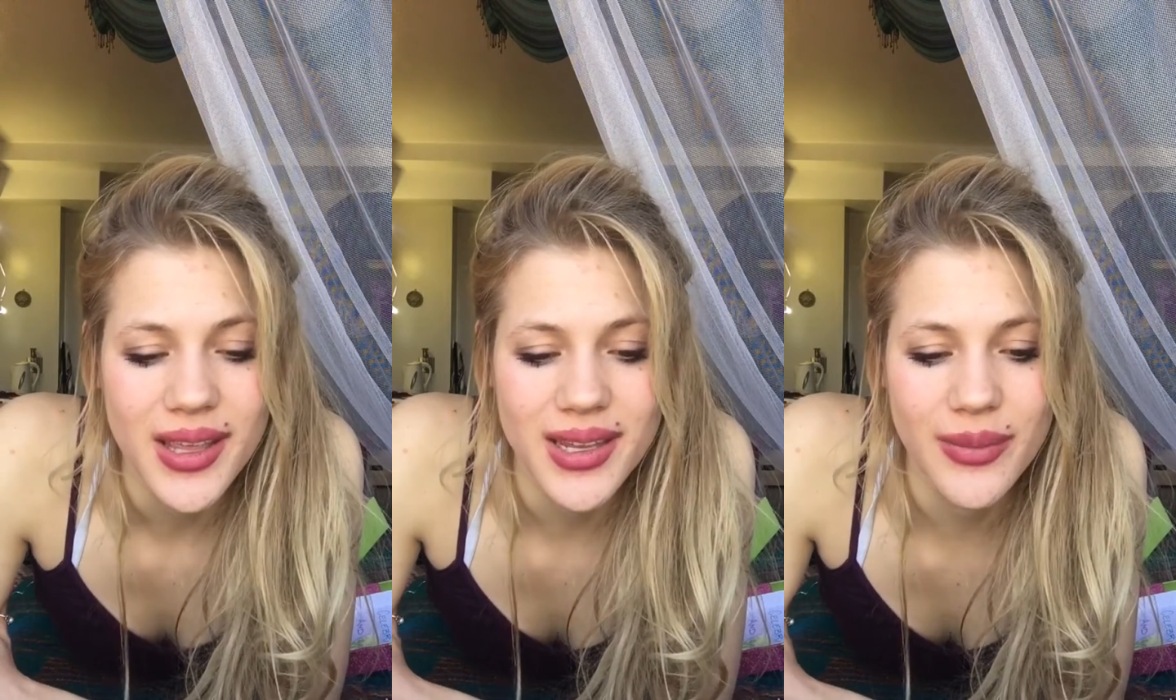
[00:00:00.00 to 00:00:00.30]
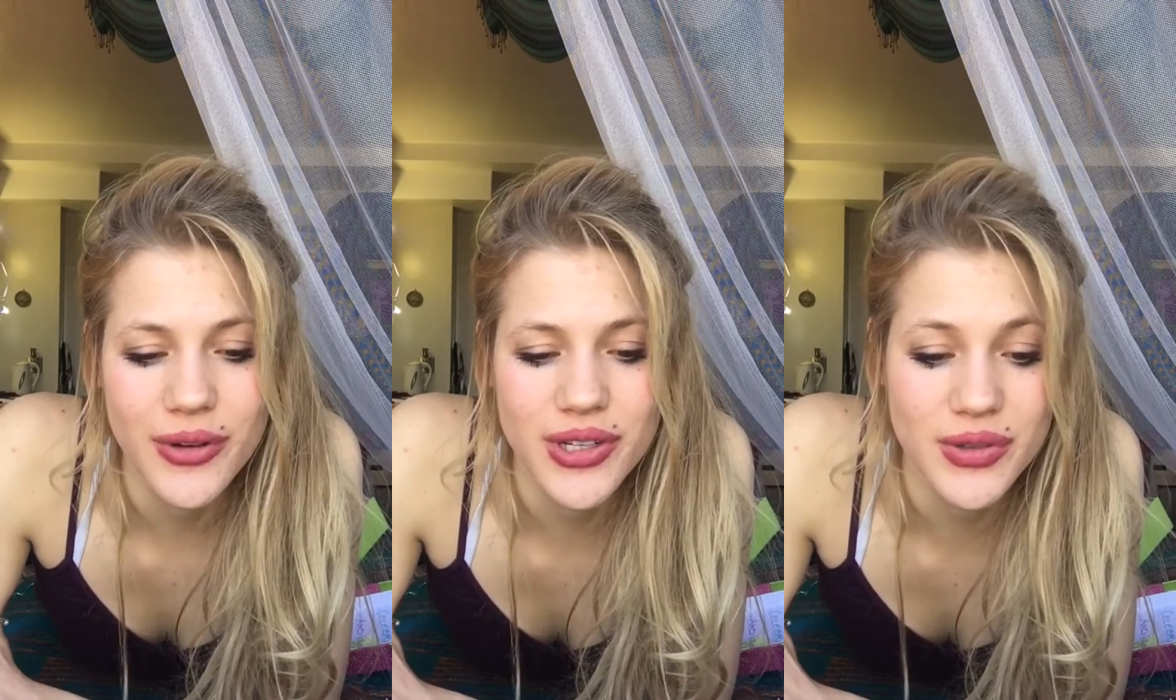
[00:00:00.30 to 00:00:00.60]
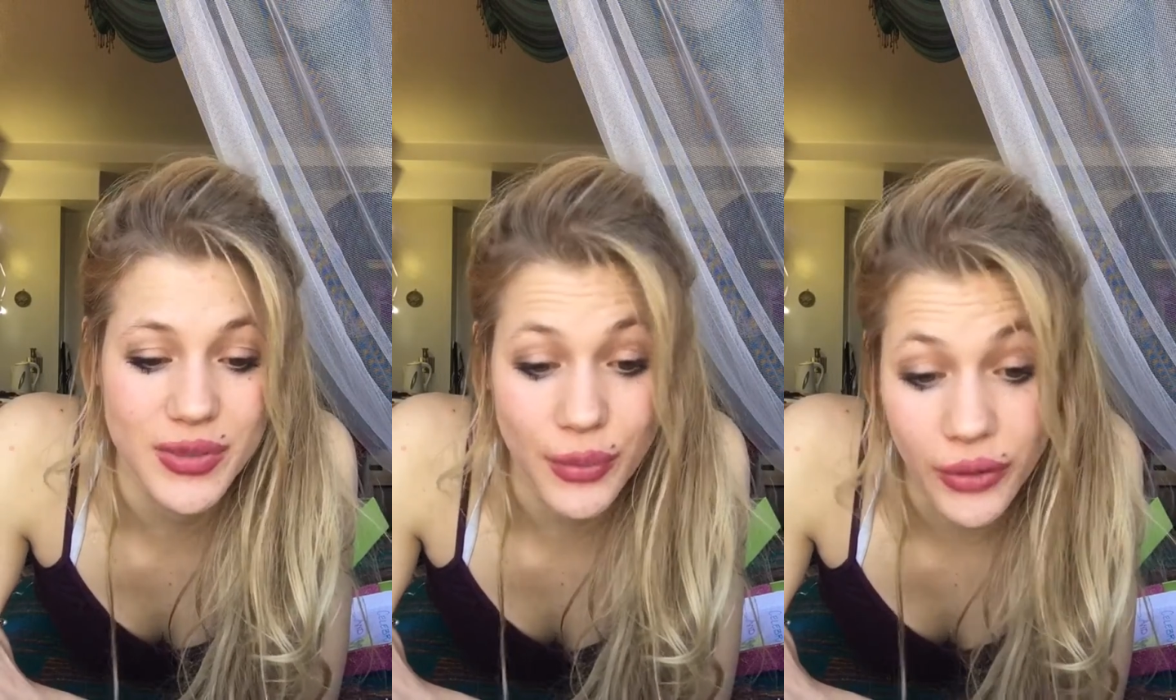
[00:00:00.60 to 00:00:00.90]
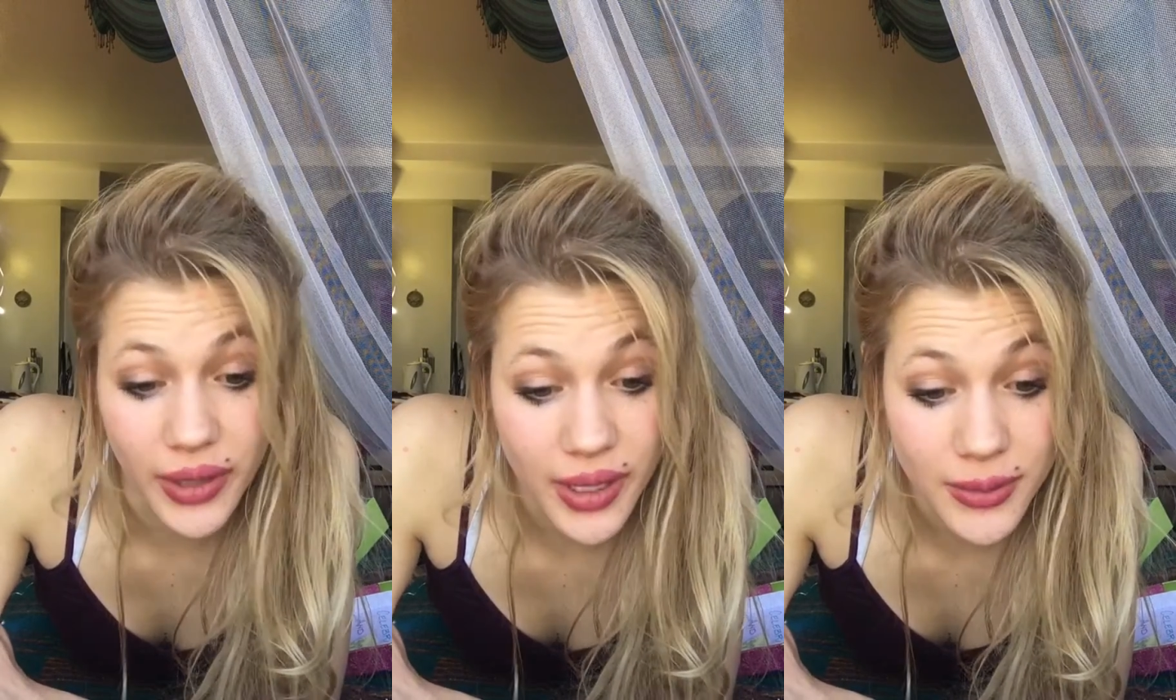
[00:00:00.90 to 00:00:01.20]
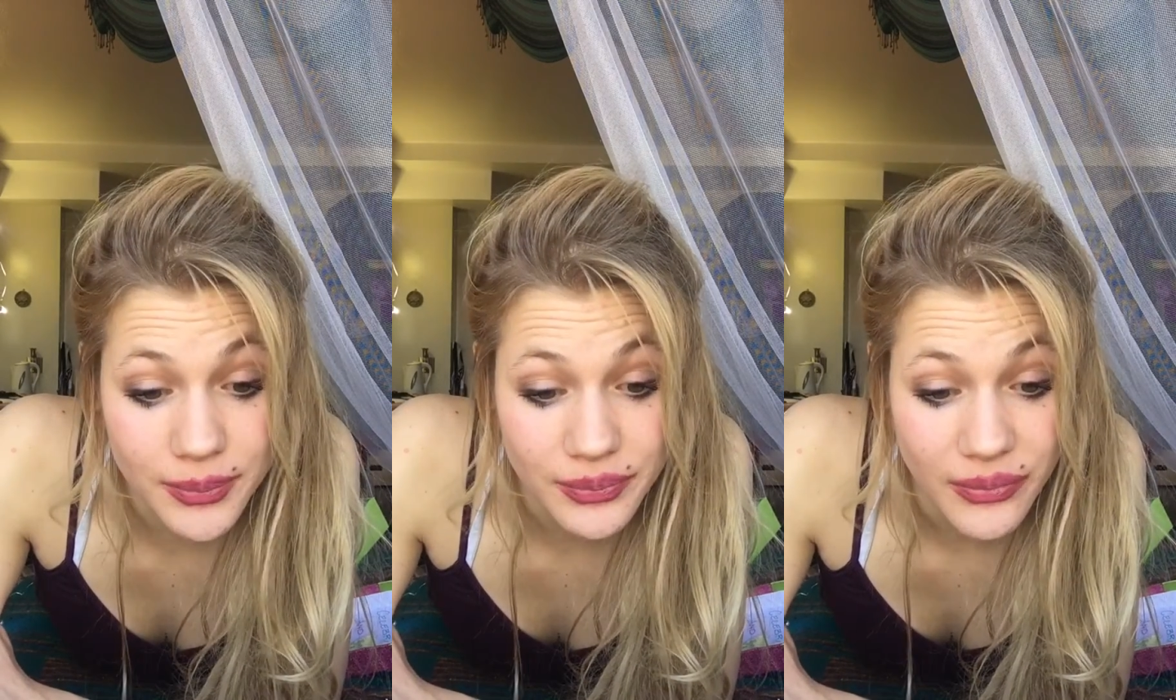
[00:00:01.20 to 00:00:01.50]
Number 2 is
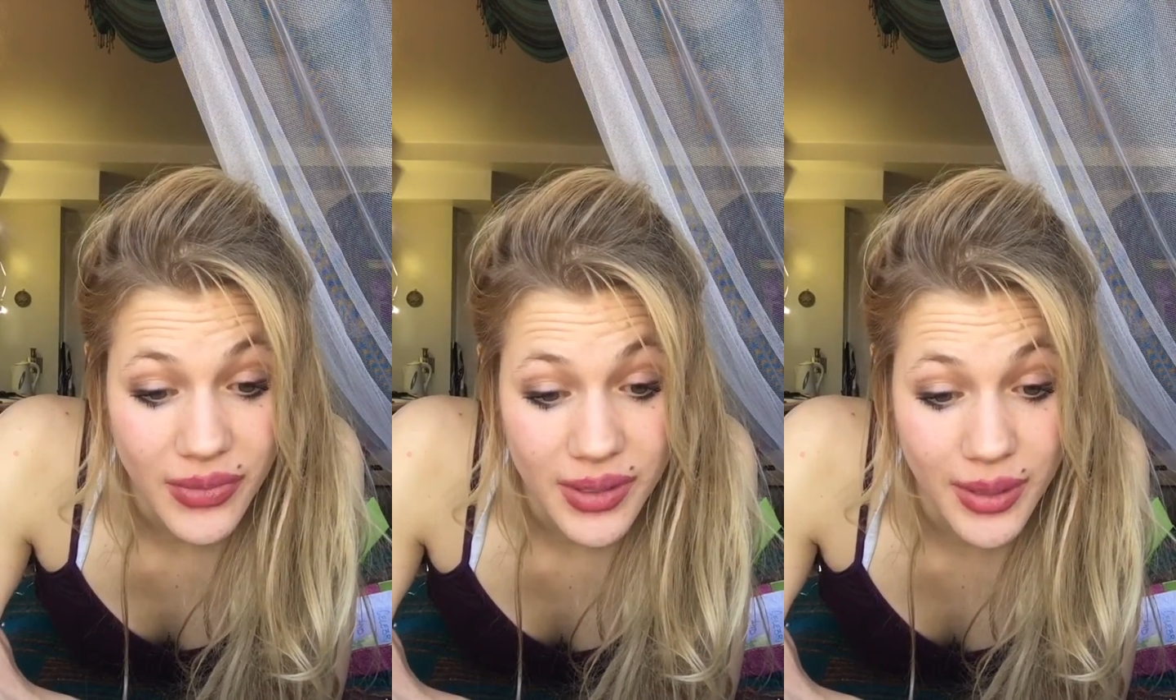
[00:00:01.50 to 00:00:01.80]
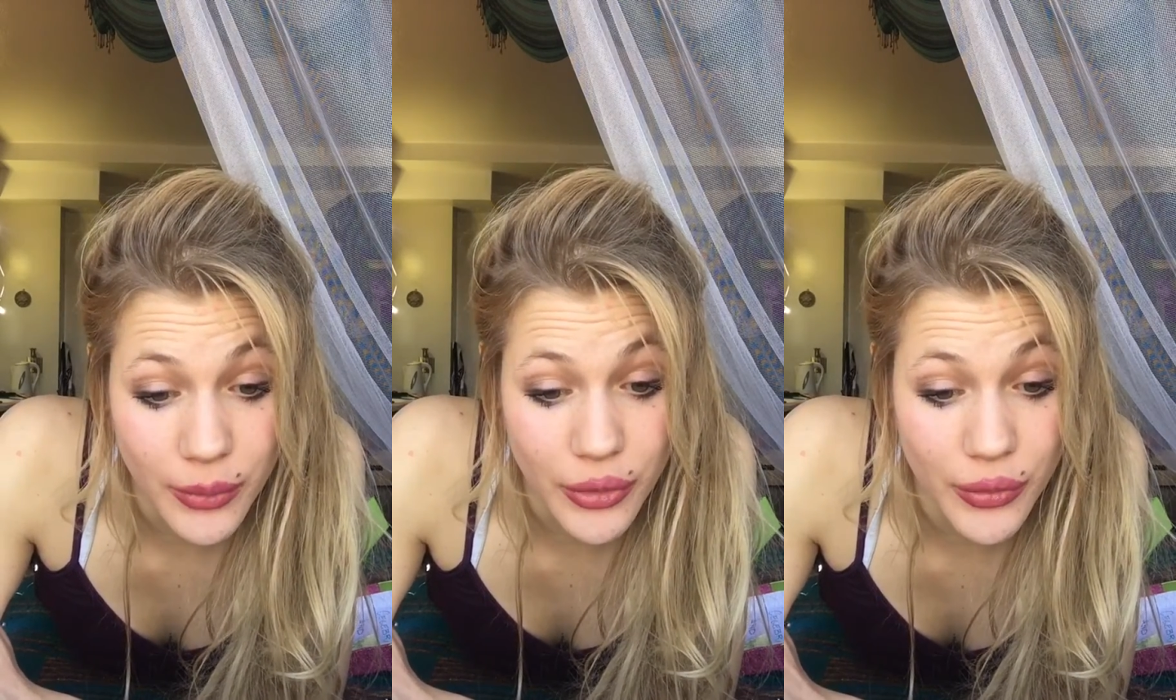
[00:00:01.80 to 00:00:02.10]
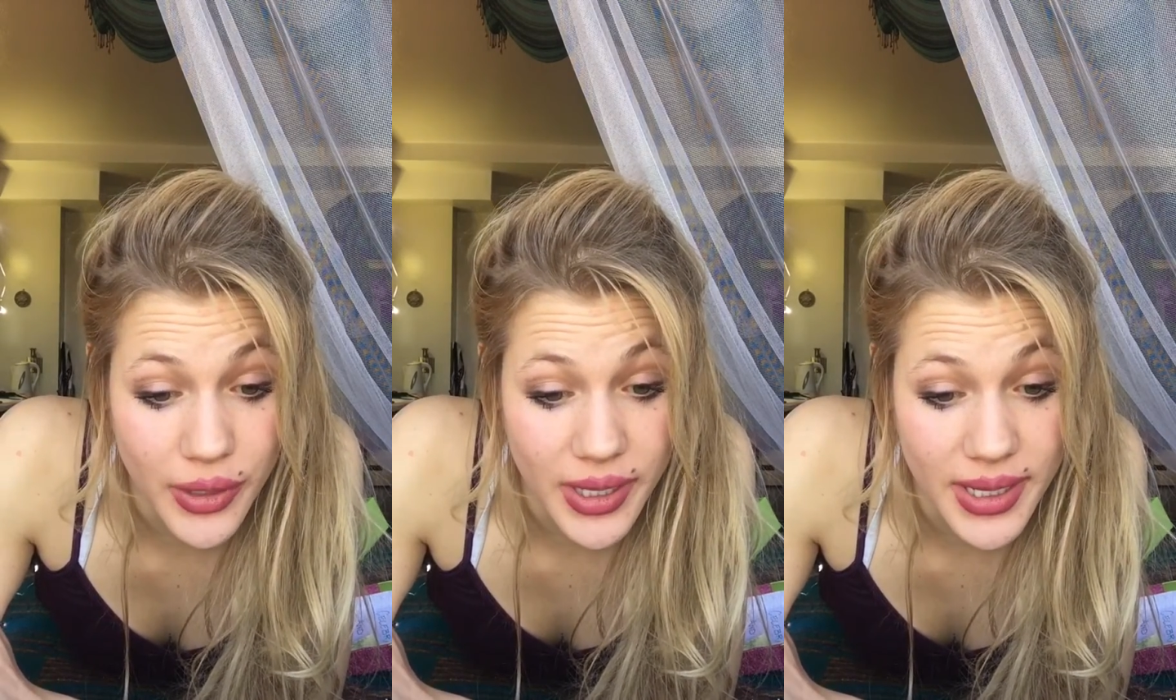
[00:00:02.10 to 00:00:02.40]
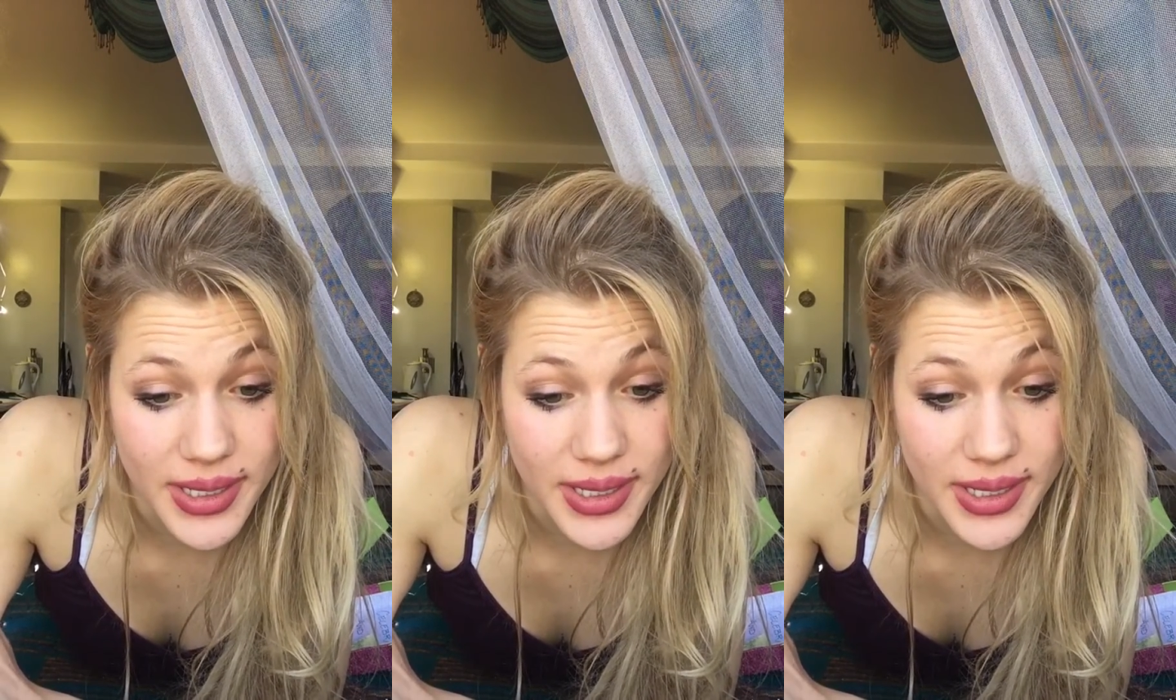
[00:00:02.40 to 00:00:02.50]
bullying. Number 3